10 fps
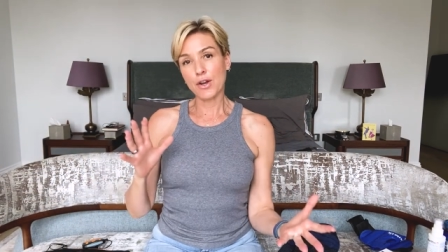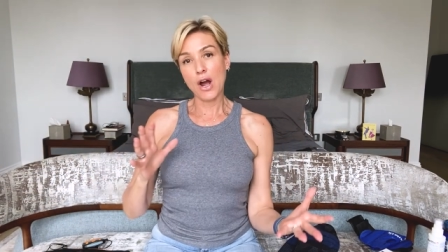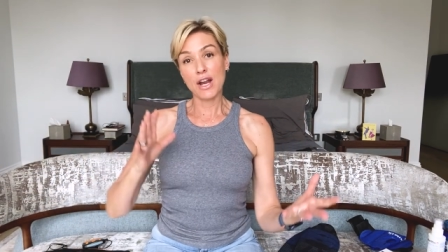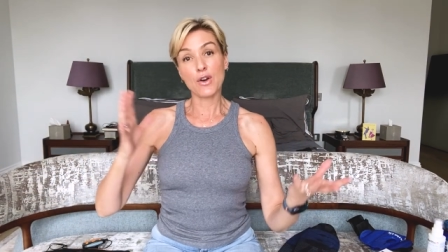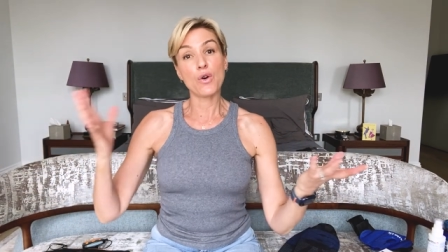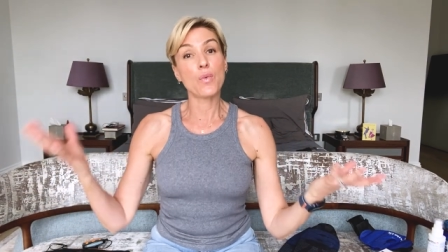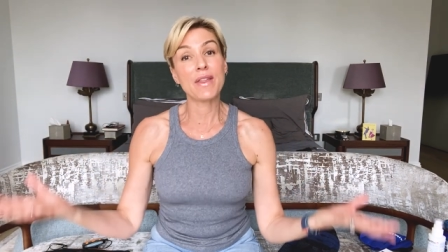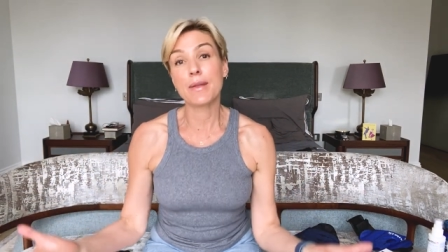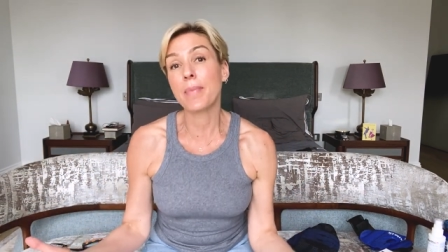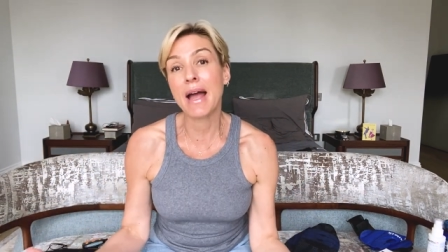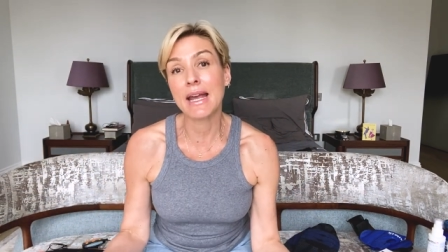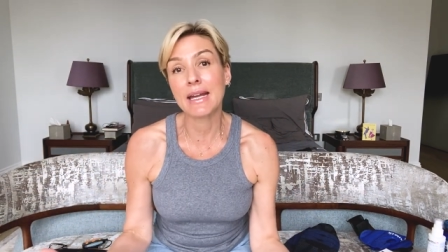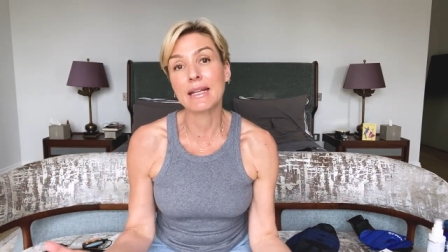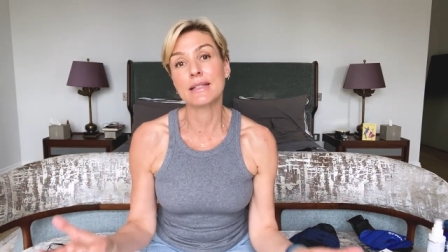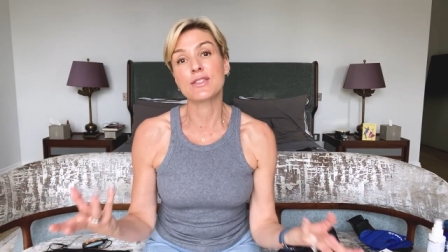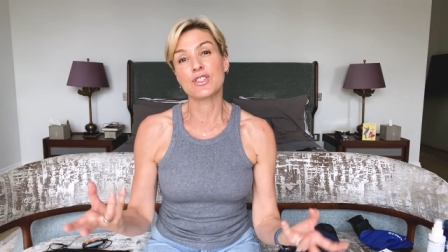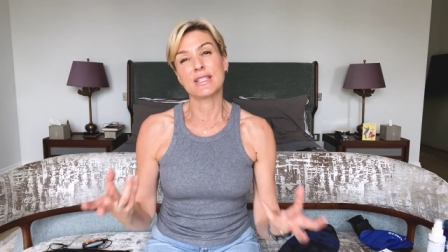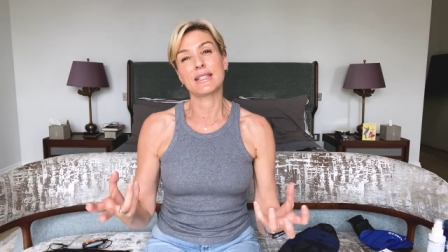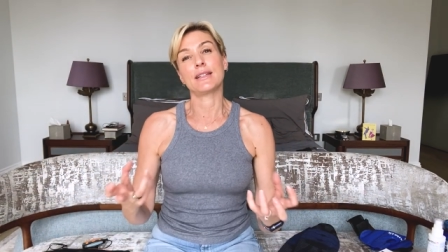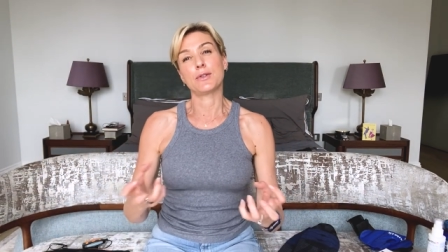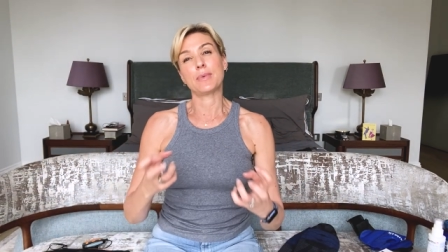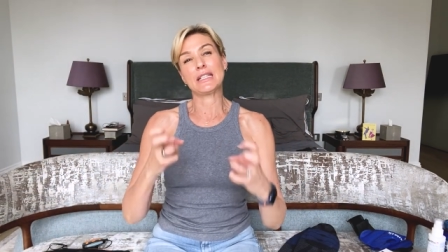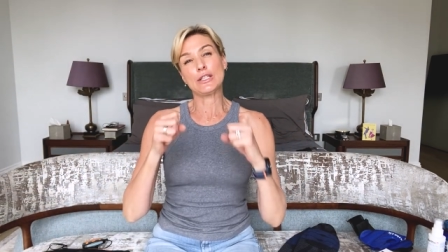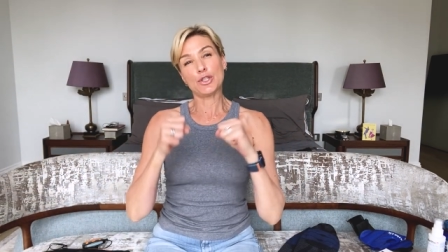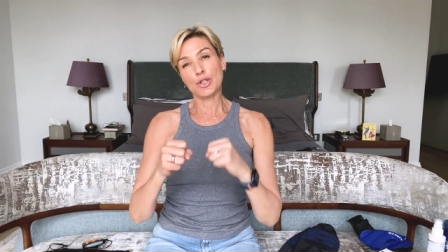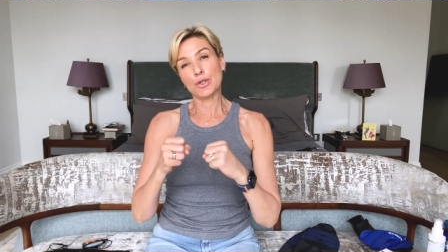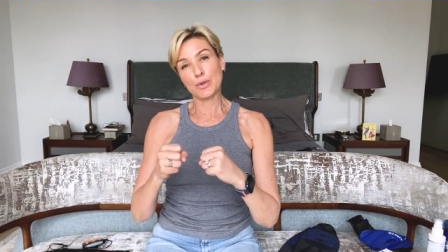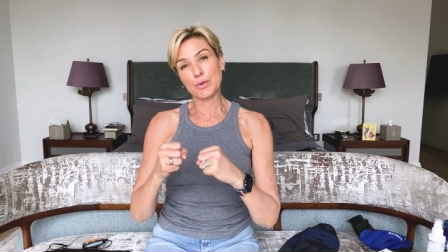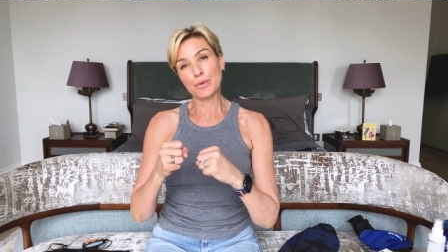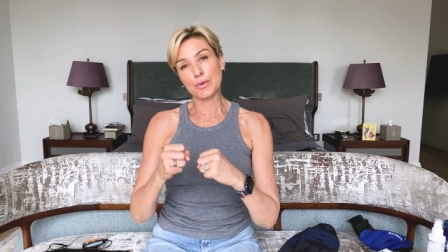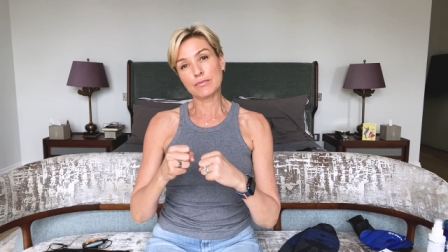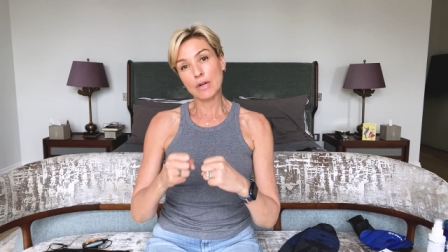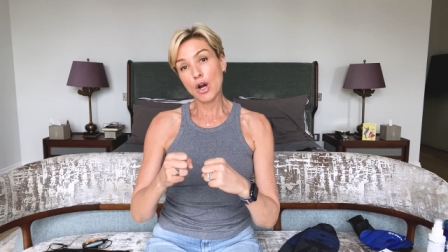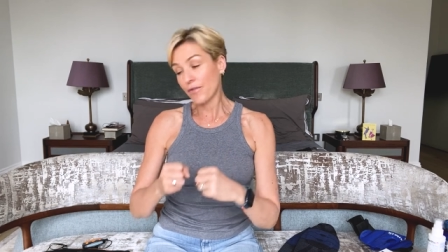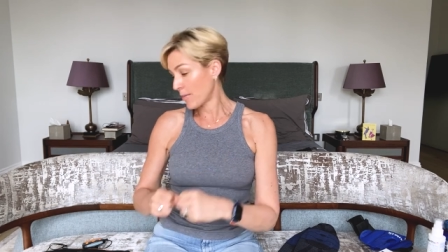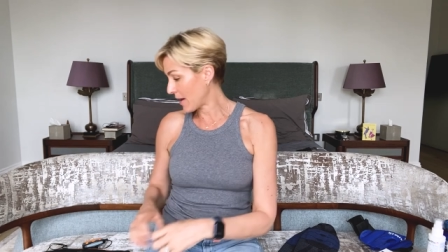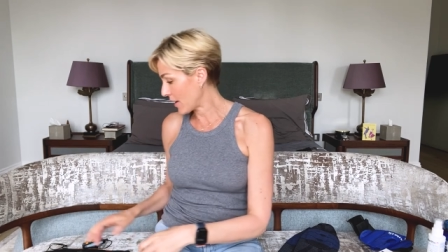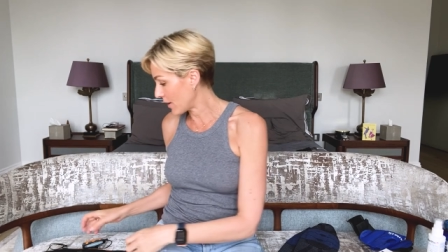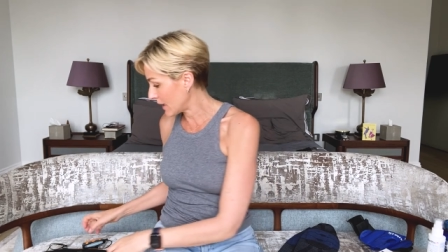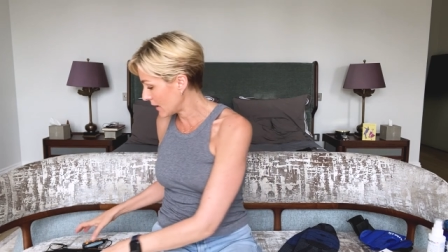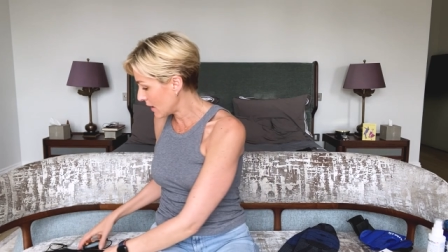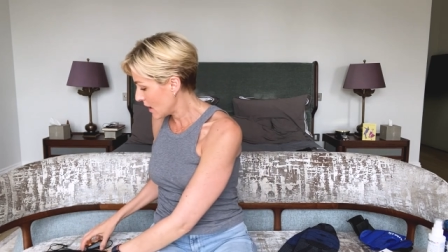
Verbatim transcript: night or when the pain is just a little bit too overbearing,